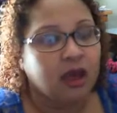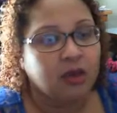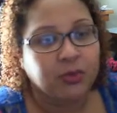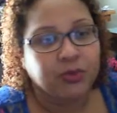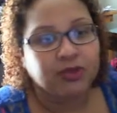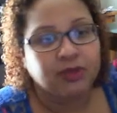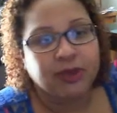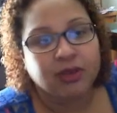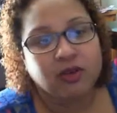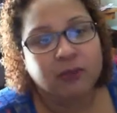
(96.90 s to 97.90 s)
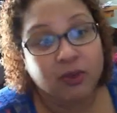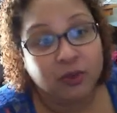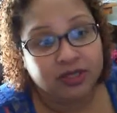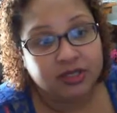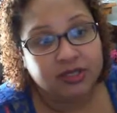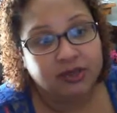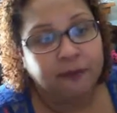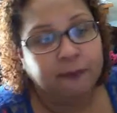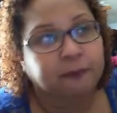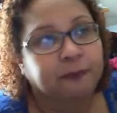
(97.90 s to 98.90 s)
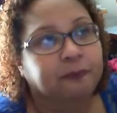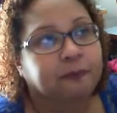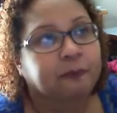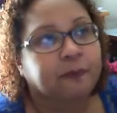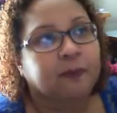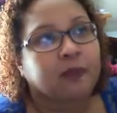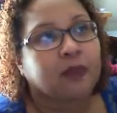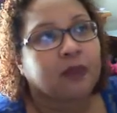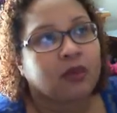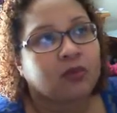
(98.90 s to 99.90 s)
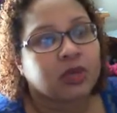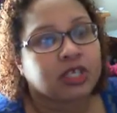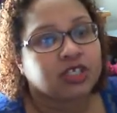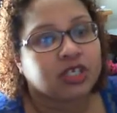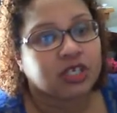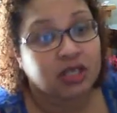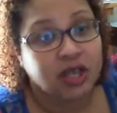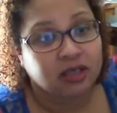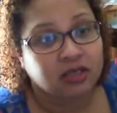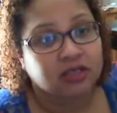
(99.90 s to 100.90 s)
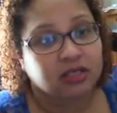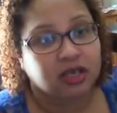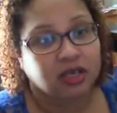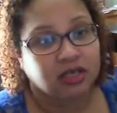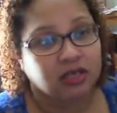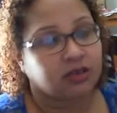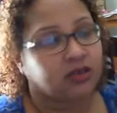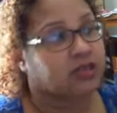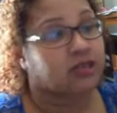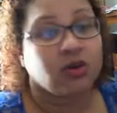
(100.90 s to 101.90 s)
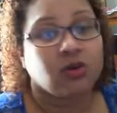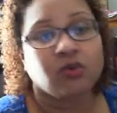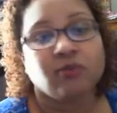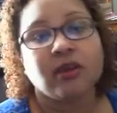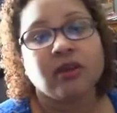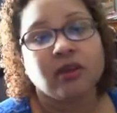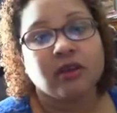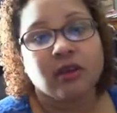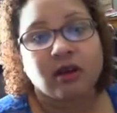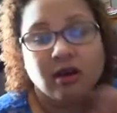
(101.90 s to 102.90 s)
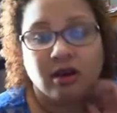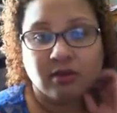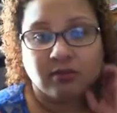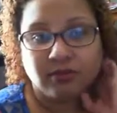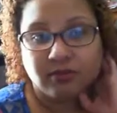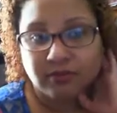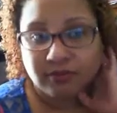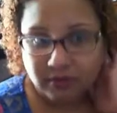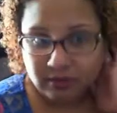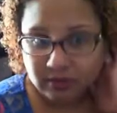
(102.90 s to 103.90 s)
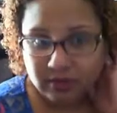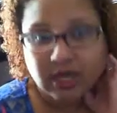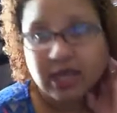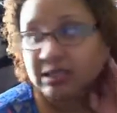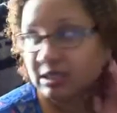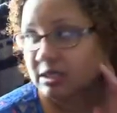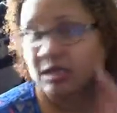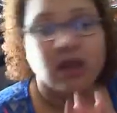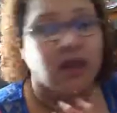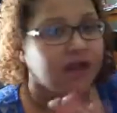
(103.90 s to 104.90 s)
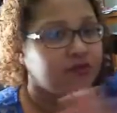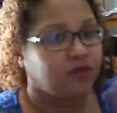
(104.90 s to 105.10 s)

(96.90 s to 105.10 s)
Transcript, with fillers: I would put them like on my windowsill which gets a lot of good sun here. This home um, has a lot of